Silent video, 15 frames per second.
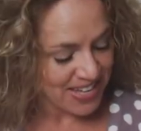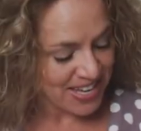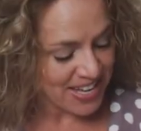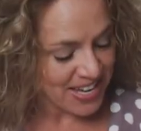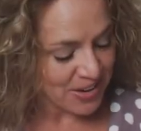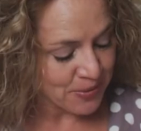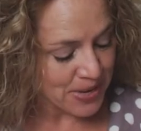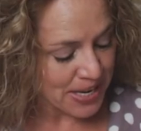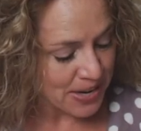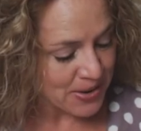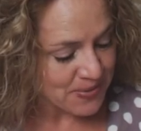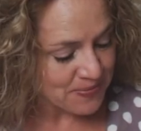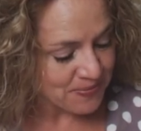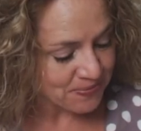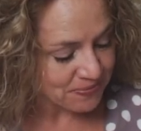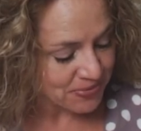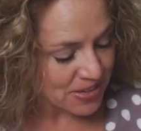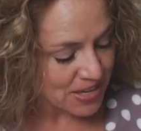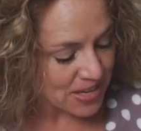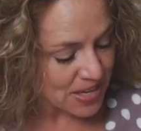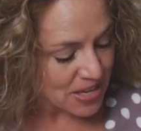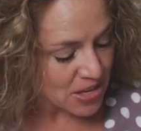Okay, here we go.
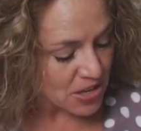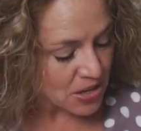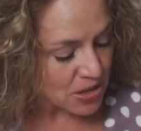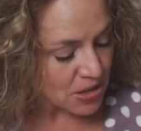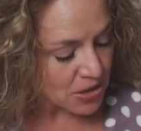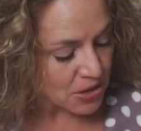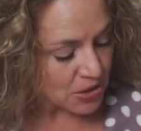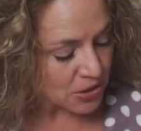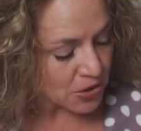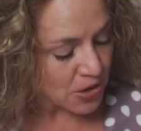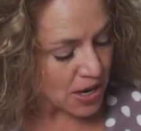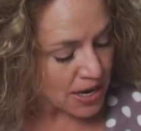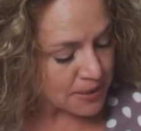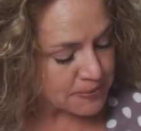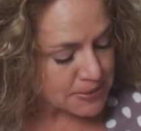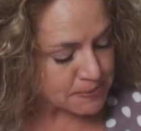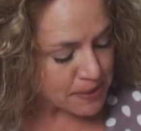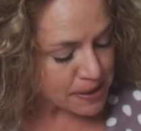Crimes